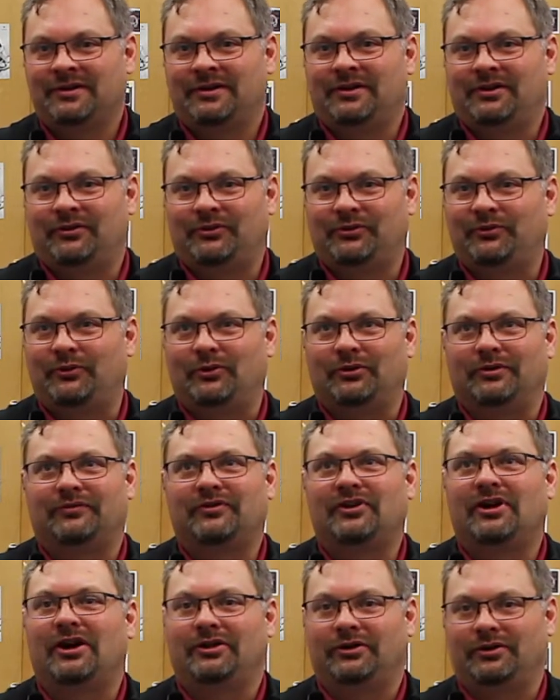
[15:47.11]
It's full of
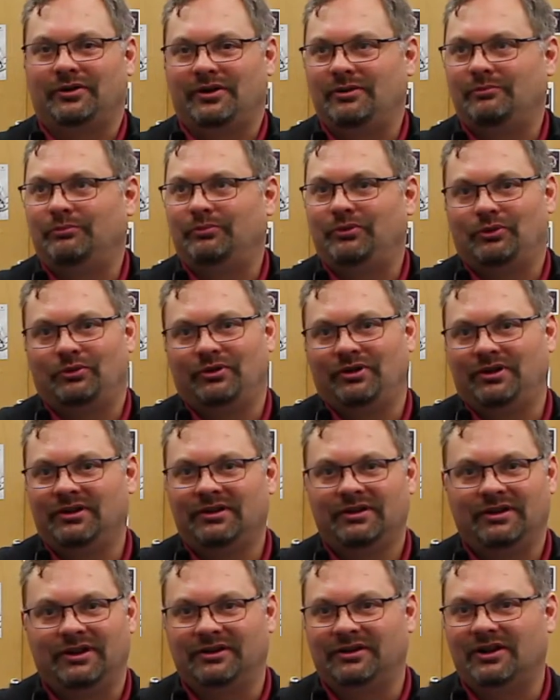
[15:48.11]
color and
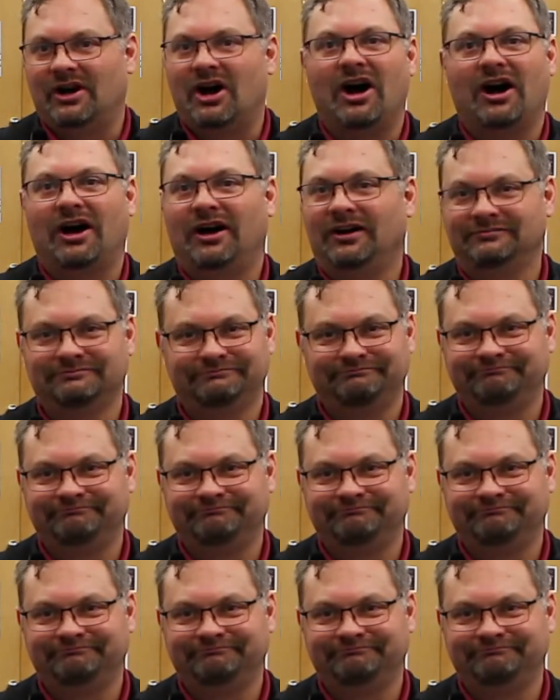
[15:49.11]
beauty and awe.